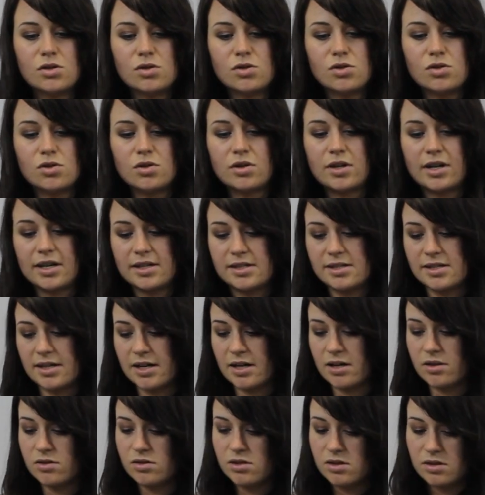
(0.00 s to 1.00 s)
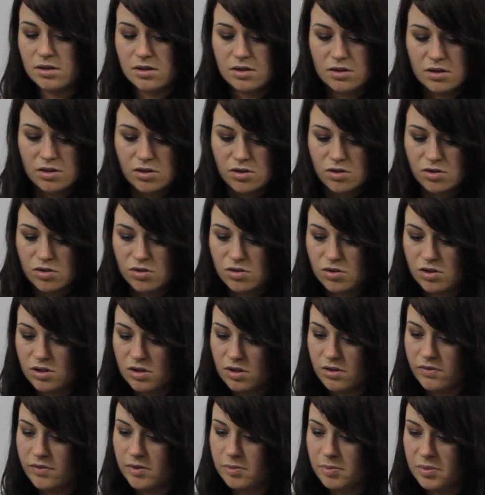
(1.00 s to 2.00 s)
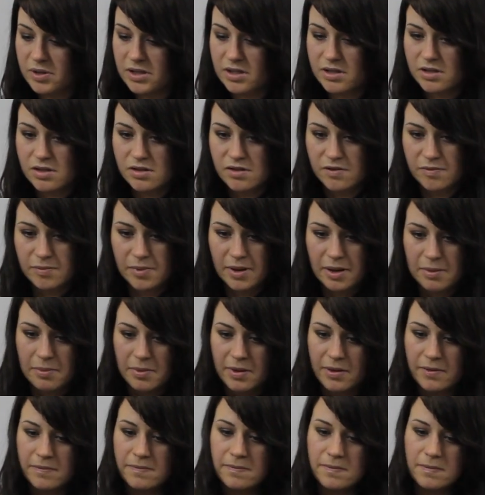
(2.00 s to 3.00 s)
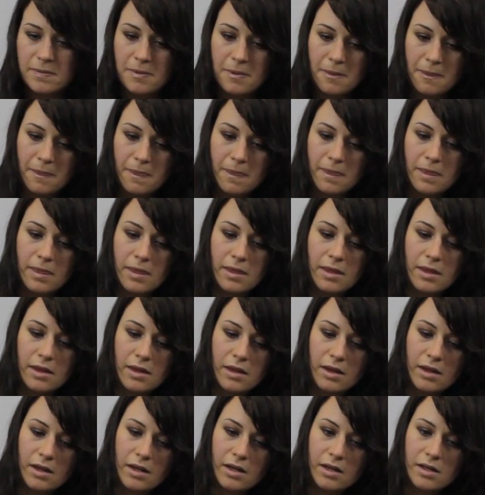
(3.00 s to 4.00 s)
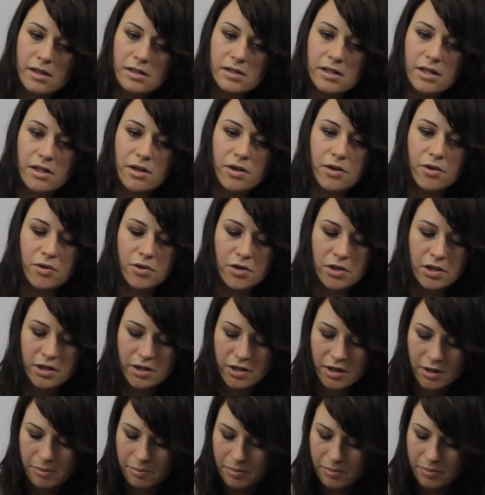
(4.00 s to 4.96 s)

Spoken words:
to cut out the 2 silver pieces of paper. Get our ruler and our